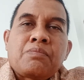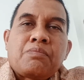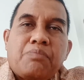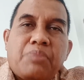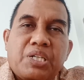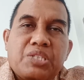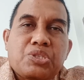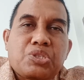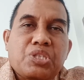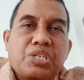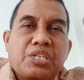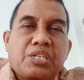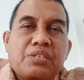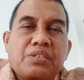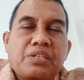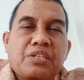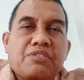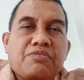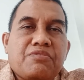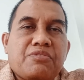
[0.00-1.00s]
Budget
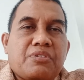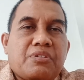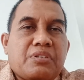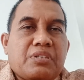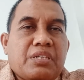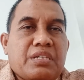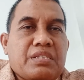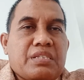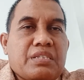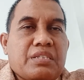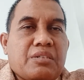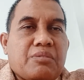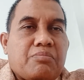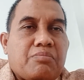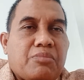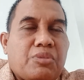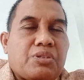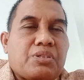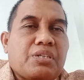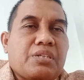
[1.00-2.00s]
and forecasting
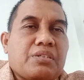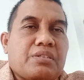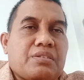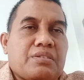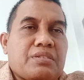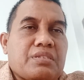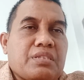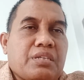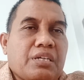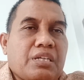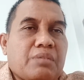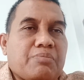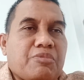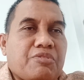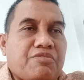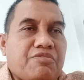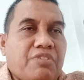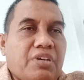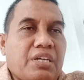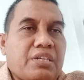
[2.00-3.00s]
models
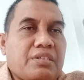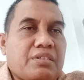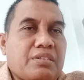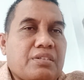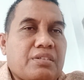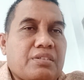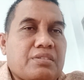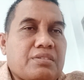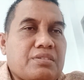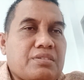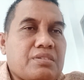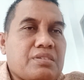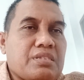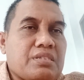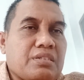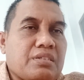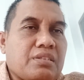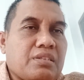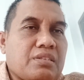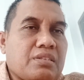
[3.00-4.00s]
help
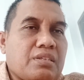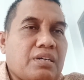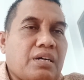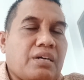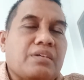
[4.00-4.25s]
financial